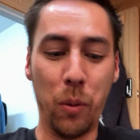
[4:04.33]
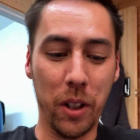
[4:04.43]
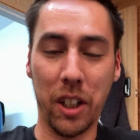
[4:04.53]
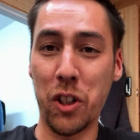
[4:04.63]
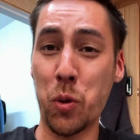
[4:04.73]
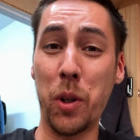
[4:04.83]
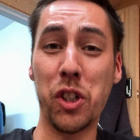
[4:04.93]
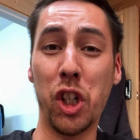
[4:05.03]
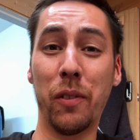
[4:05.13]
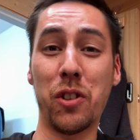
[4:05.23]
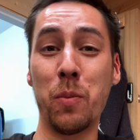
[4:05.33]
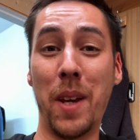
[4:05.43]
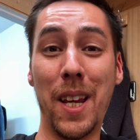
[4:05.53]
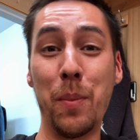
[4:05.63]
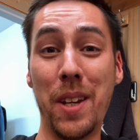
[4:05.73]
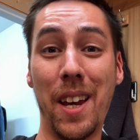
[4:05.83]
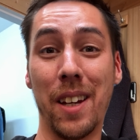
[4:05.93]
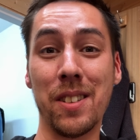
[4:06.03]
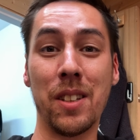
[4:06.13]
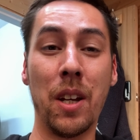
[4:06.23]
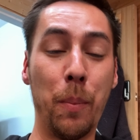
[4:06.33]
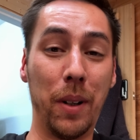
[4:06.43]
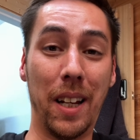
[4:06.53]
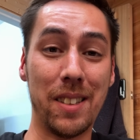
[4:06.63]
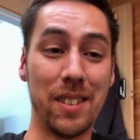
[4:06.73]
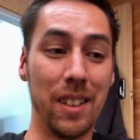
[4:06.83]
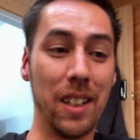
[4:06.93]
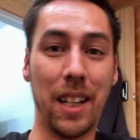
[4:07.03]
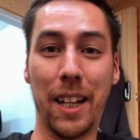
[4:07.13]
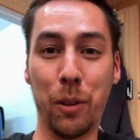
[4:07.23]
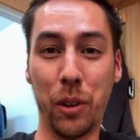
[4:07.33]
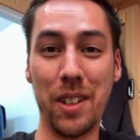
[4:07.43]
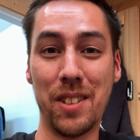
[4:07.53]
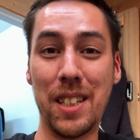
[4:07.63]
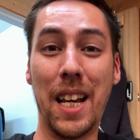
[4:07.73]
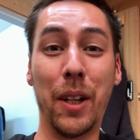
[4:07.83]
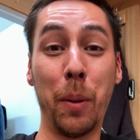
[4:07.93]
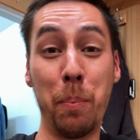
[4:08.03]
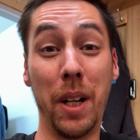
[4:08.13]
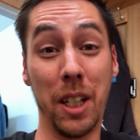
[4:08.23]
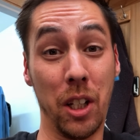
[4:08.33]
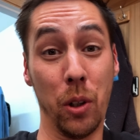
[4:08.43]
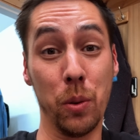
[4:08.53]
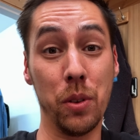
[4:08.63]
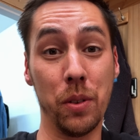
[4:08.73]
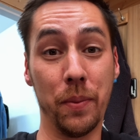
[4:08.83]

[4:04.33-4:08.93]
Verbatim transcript: we're gonna switch over to some ABS plastic and I want to see how the milling goes.